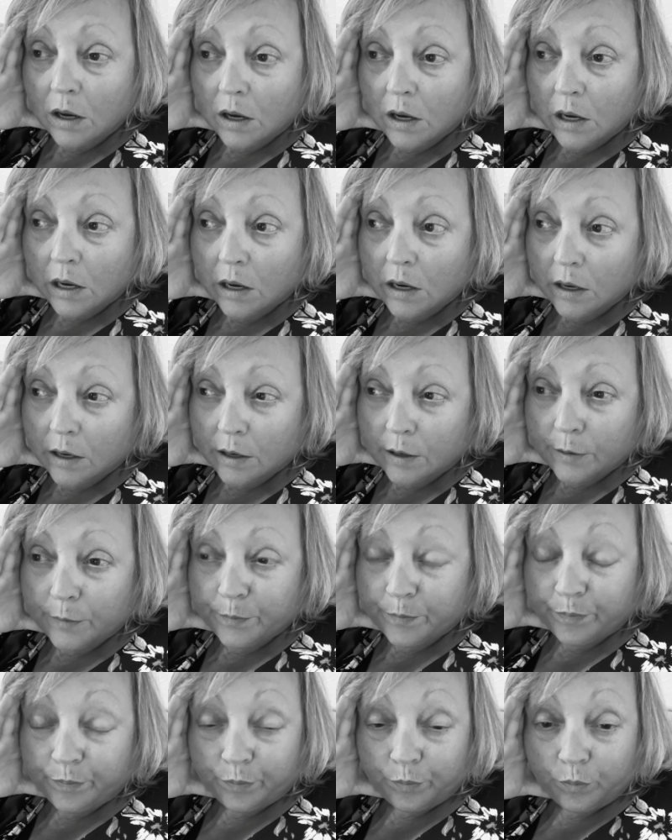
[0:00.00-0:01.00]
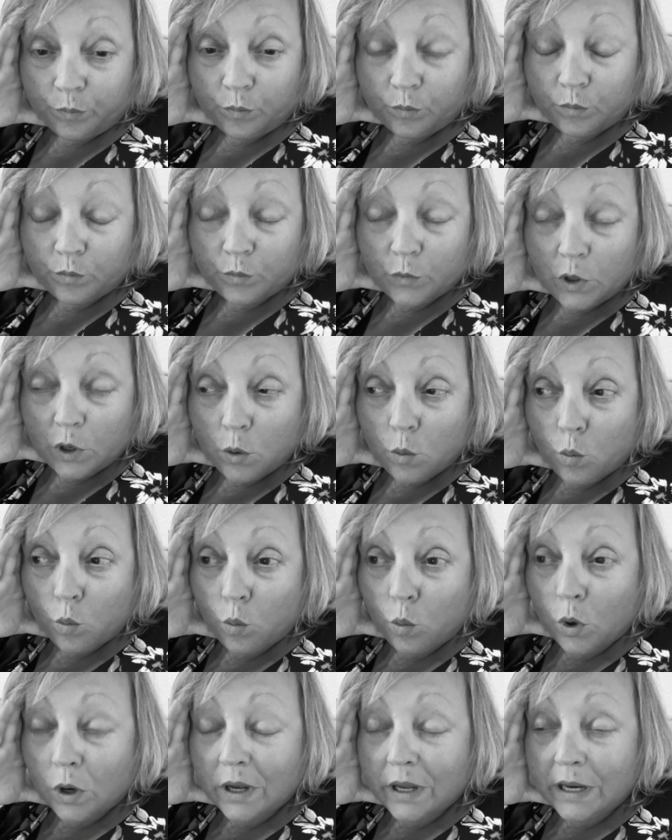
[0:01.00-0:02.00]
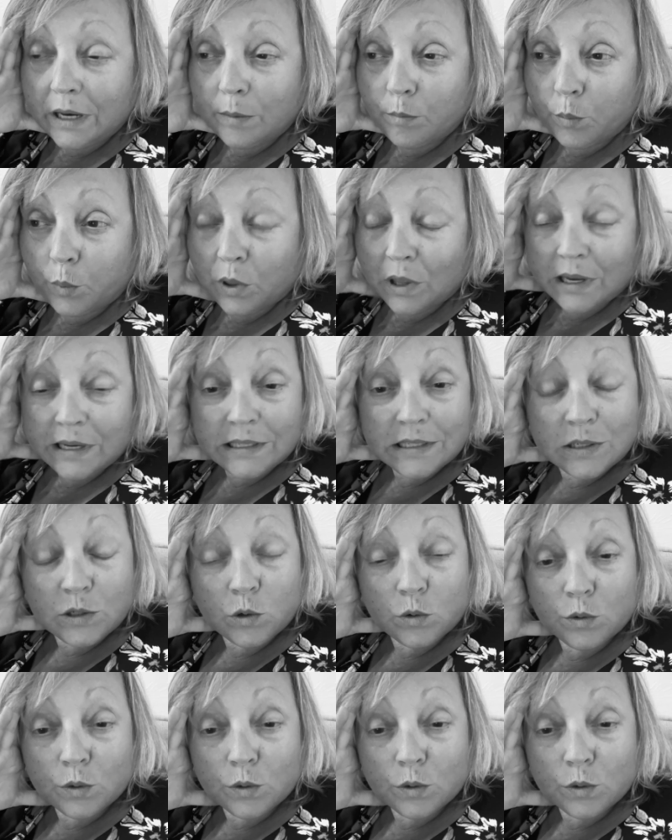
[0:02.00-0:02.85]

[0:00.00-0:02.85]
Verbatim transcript: Um, one place to